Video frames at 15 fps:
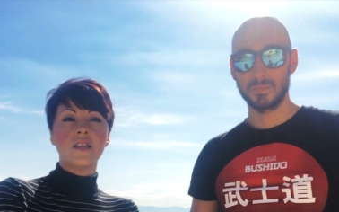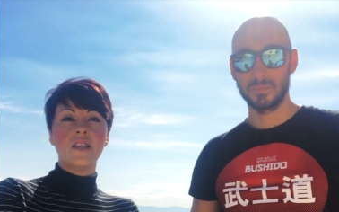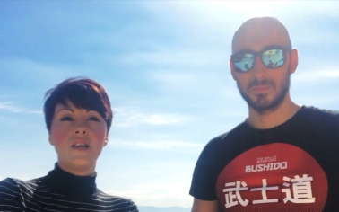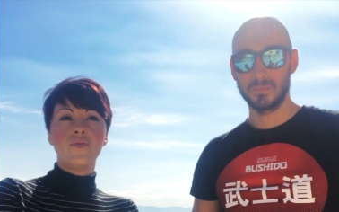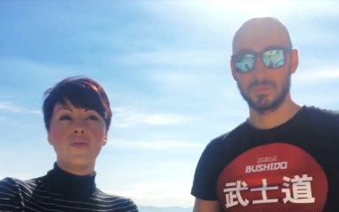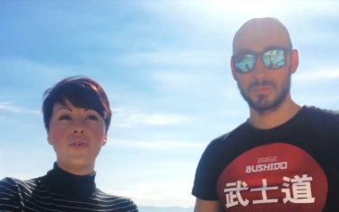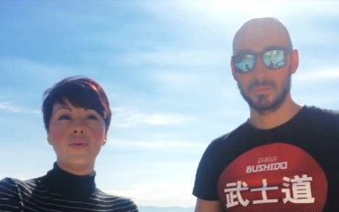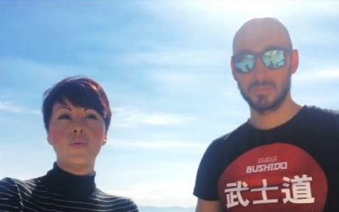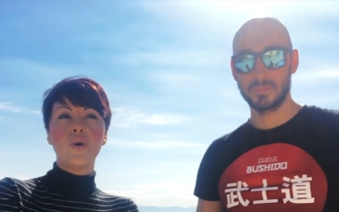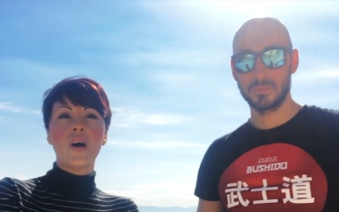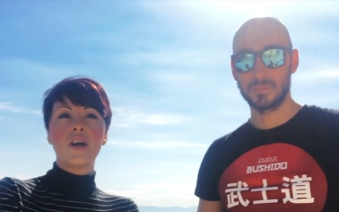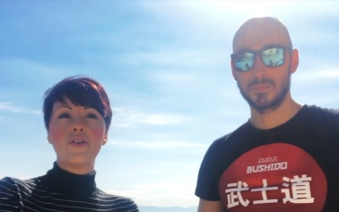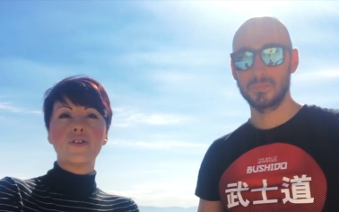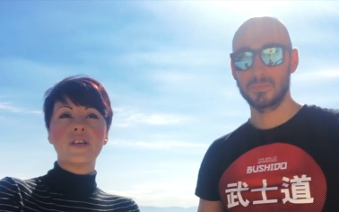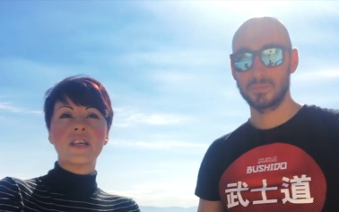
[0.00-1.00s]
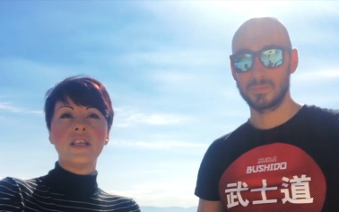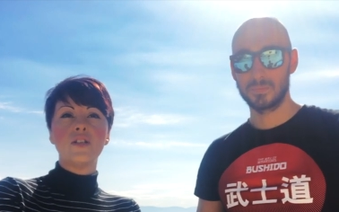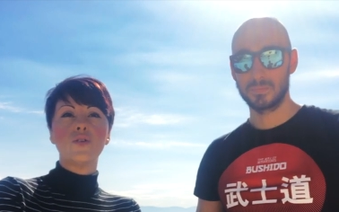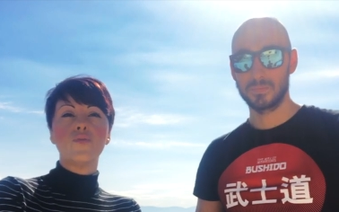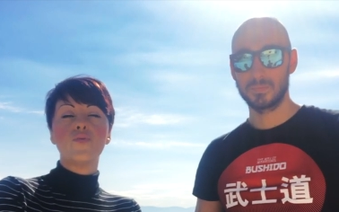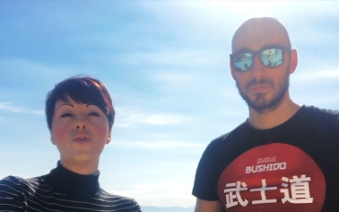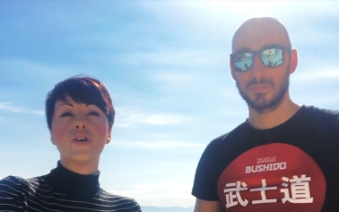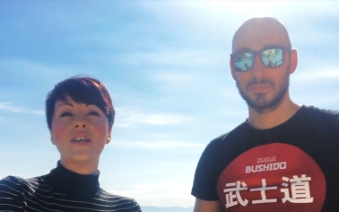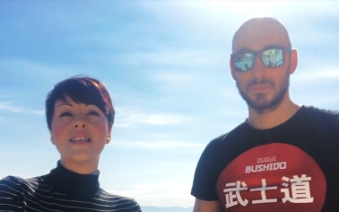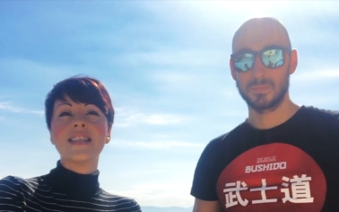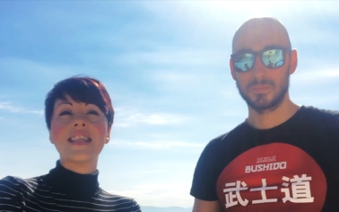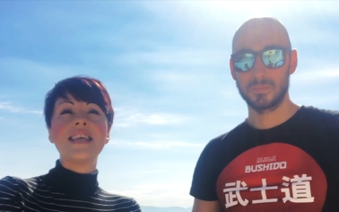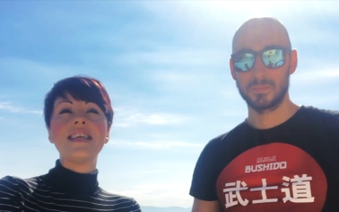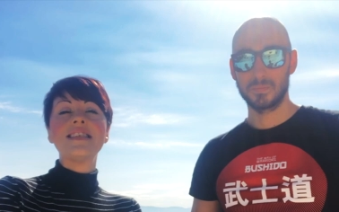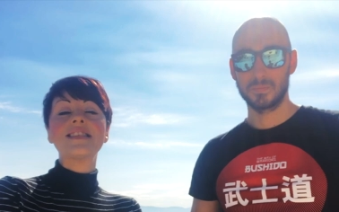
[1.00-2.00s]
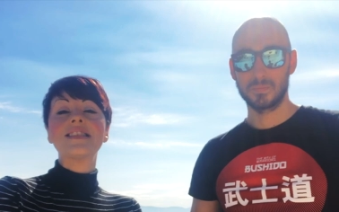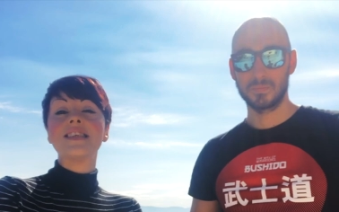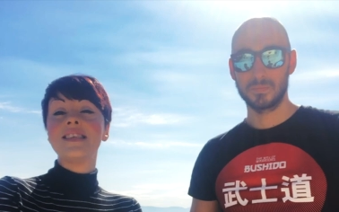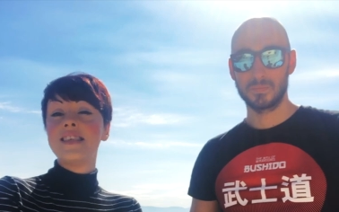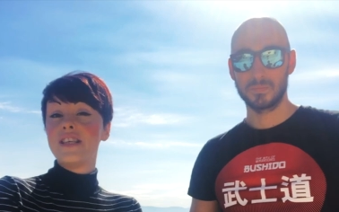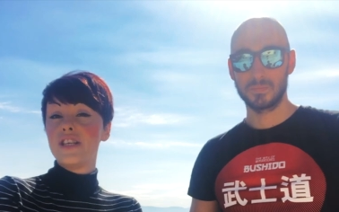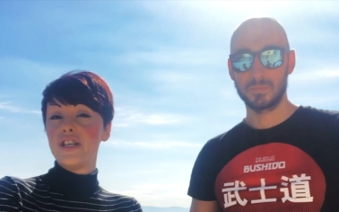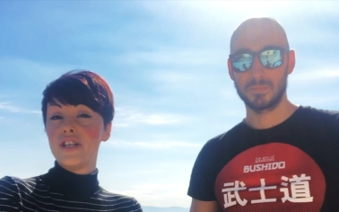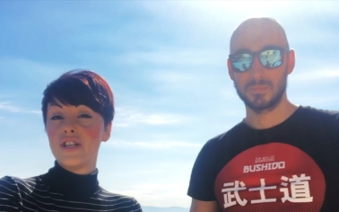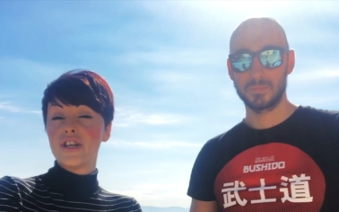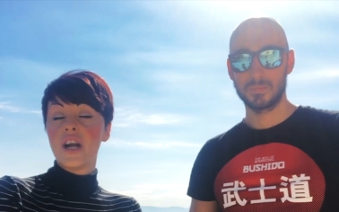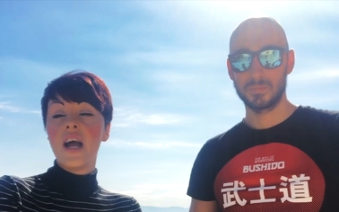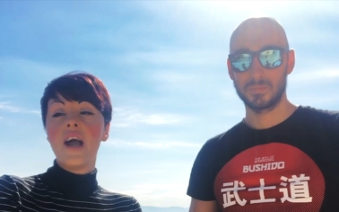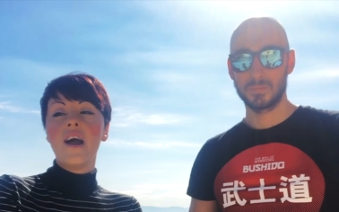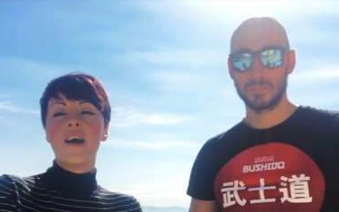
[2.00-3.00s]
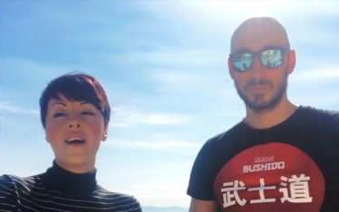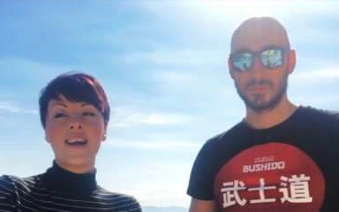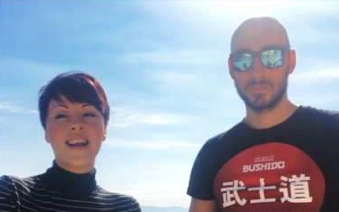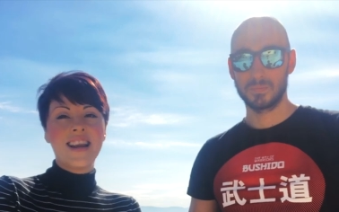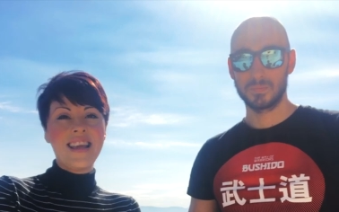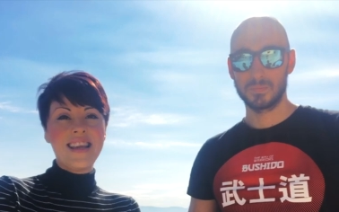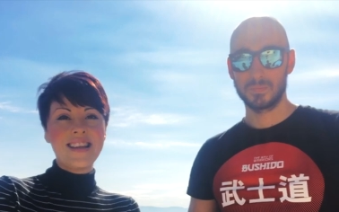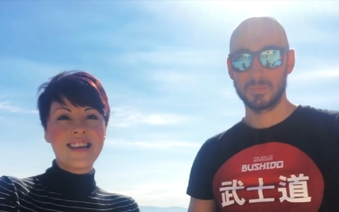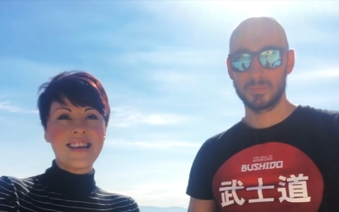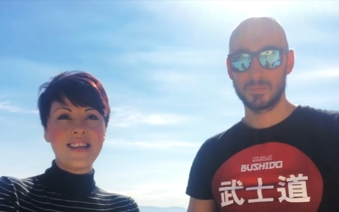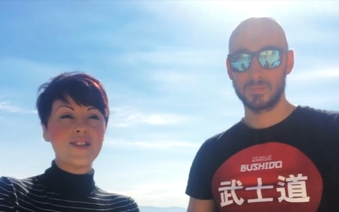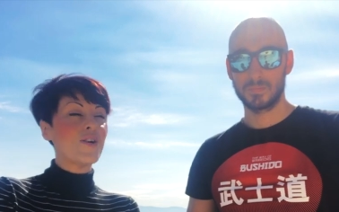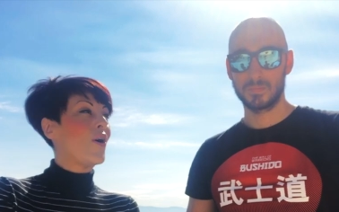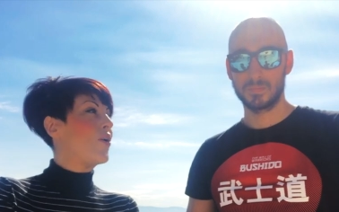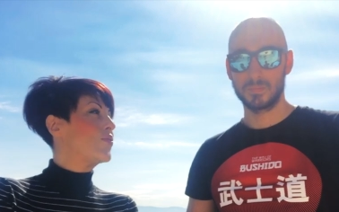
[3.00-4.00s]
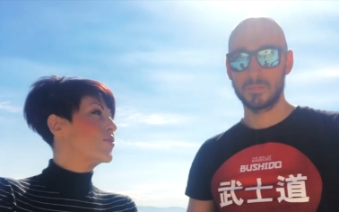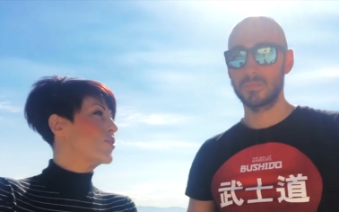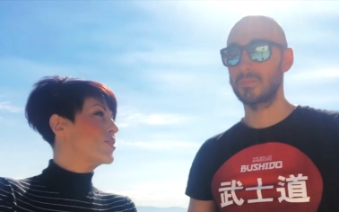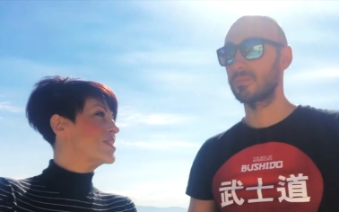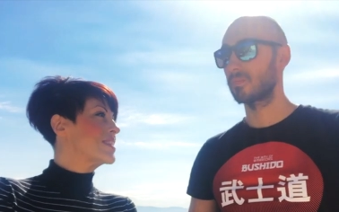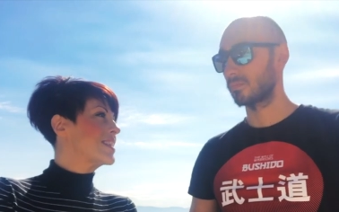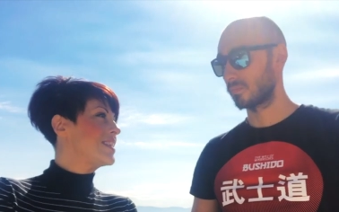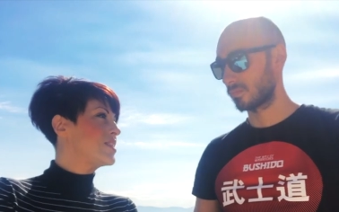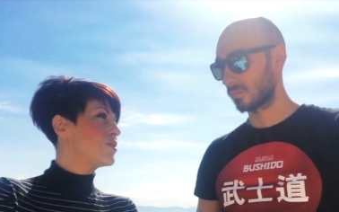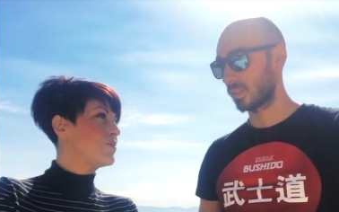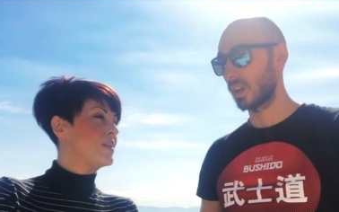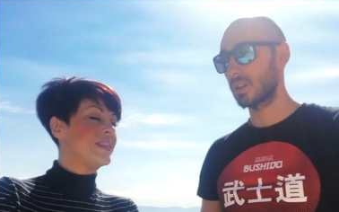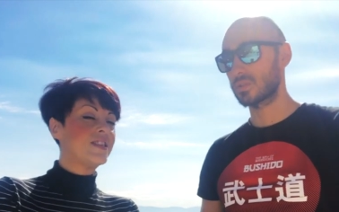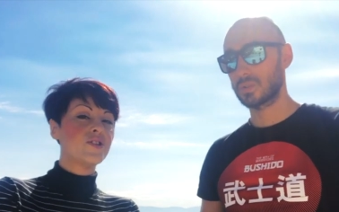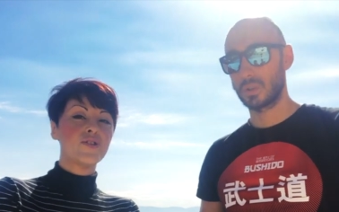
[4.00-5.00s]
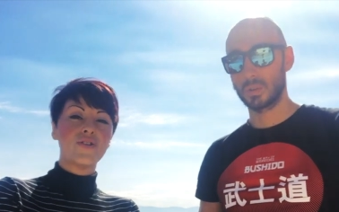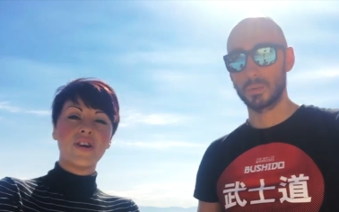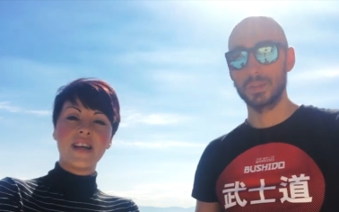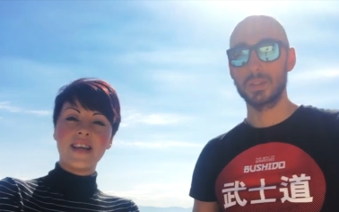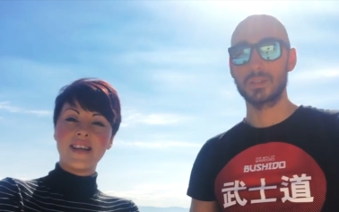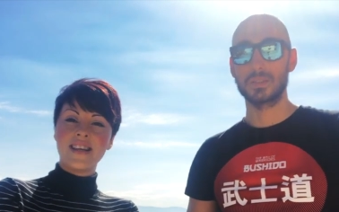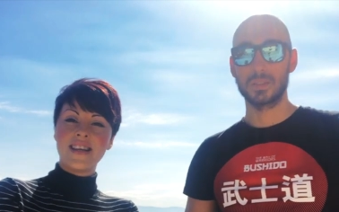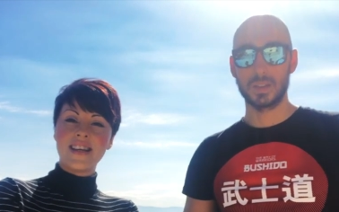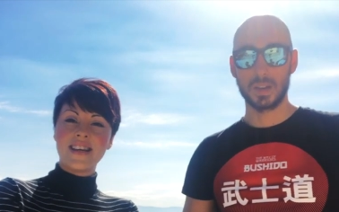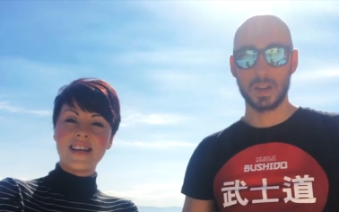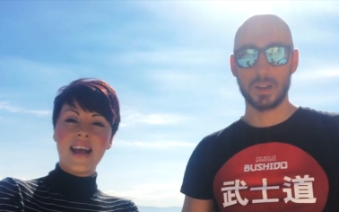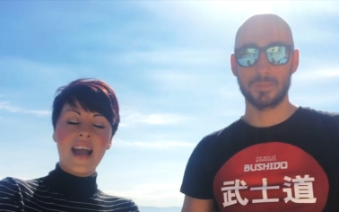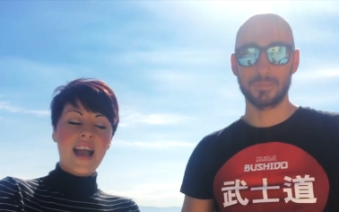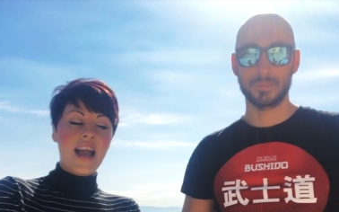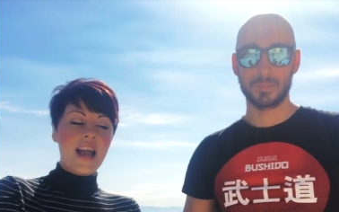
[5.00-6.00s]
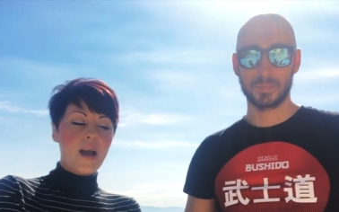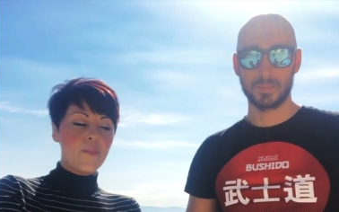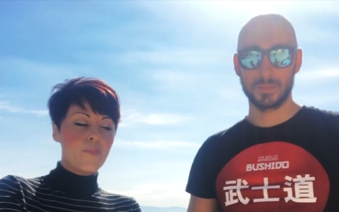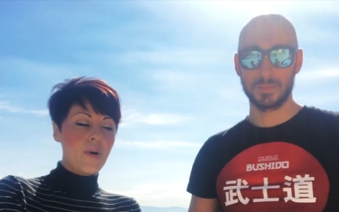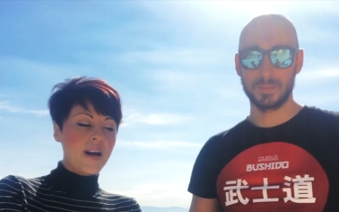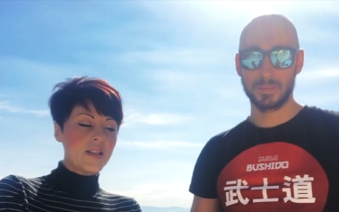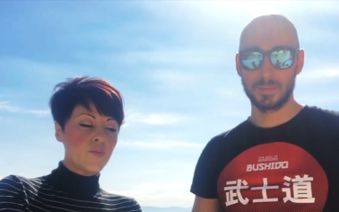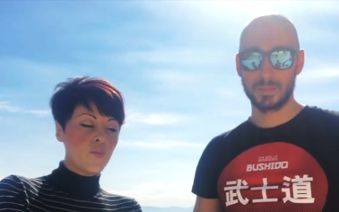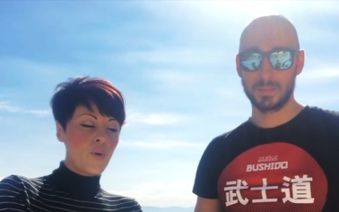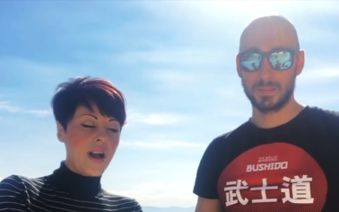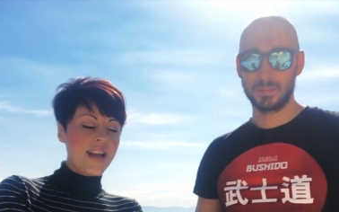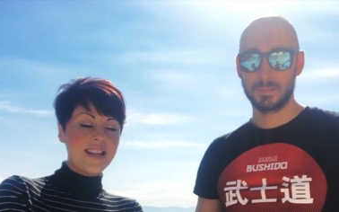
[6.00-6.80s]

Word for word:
Speaker 1: if you are on keto for at least a year. Clean keto, of course, mm -hmm. keto. As always, yeah. But when